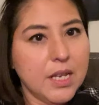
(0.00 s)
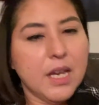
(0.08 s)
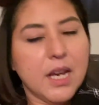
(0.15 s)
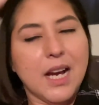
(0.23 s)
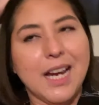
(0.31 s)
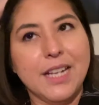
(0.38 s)

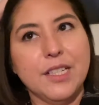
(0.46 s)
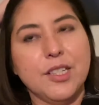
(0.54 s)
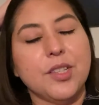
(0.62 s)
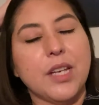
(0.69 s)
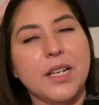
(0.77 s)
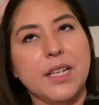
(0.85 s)
I
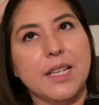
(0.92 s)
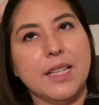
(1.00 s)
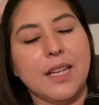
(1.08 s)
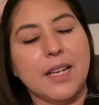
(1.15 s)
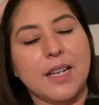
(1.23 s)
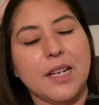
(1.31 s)
decided,
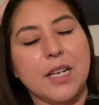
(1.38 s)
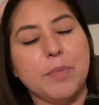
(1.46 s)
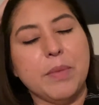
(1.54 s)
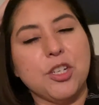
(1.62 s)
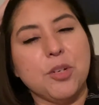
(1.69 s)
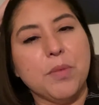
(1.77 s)
like I had
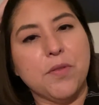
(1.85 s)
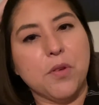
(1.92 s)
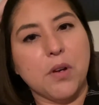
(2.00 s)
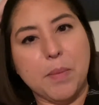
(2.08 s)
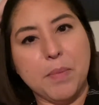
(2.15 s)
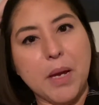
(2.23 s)
mentioned
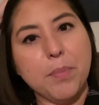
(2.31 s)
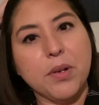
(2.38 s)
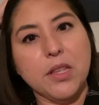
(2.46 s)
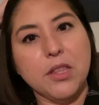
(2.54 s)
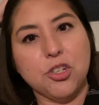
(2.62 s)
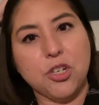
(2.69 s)
before, I'm not
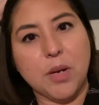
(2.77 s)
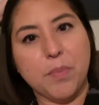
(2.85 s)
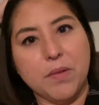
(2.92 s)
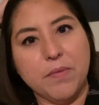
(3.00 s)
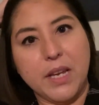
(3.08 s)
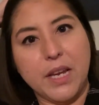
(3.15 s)
putting the shop
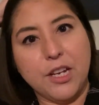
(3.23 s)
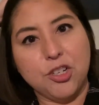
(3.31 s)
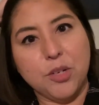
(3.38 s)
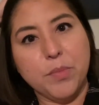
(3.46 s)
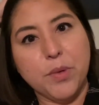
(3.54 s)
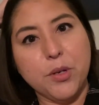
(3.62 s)
on
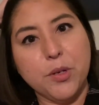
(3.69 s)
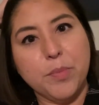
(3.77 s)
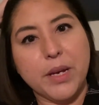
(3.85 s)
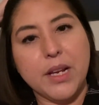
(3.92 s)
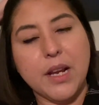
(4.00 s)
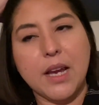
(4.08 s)
vacation mode,
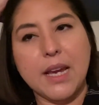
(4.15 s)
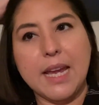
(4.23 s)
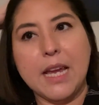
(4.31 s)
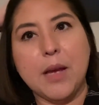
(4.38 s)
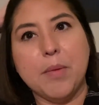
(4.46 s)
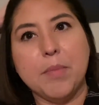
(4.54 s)
but I
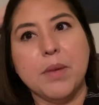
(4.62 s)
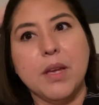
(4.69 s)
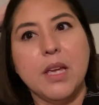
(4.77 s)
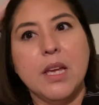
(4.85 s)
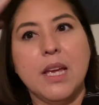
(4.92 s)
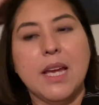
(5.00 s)
am
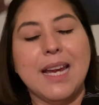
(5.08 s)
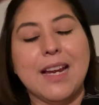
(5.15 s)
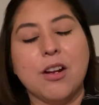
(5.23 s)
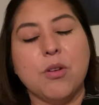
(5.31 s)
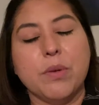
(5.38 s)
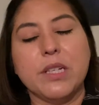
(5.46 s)

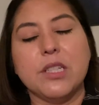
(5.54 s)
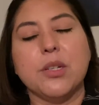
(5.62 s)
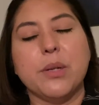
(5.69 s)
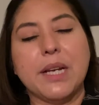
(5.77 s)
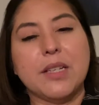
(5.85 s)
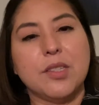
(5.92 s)
going to
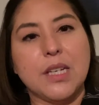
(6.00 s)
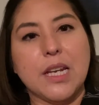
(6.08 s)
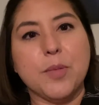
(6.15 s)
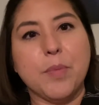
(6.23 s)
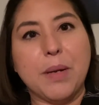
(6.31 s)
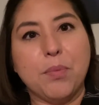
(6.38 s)

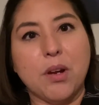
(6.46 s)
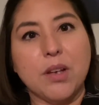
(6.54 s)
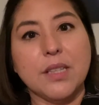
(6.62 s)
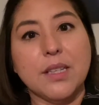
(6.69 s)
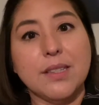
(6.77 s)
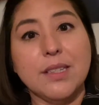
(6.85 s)
extend my
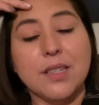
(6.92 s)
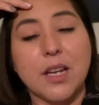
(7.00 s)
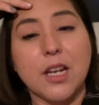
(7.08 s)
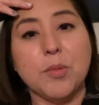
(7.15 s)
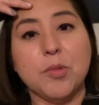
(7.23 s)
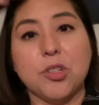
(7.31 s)
processing
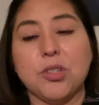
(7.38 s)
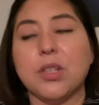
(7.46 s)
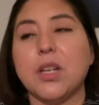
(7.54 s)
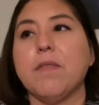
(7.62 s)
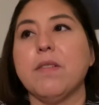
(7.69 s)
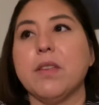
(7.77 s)
times just to
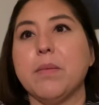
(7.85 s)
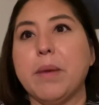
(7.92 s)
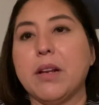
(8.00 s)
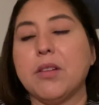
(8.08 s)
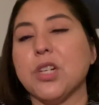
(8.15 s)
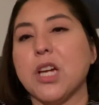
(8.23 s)
cover the
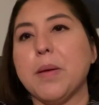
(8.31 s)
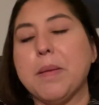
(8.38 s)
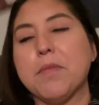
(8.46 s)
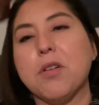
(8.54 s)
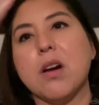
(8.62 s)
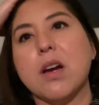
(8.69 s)
amount of time
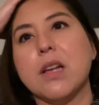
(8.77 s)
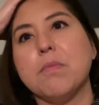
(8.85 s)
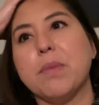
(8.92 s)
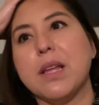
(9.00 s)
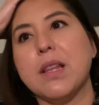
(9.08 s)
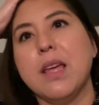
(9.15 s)
I'm gone. But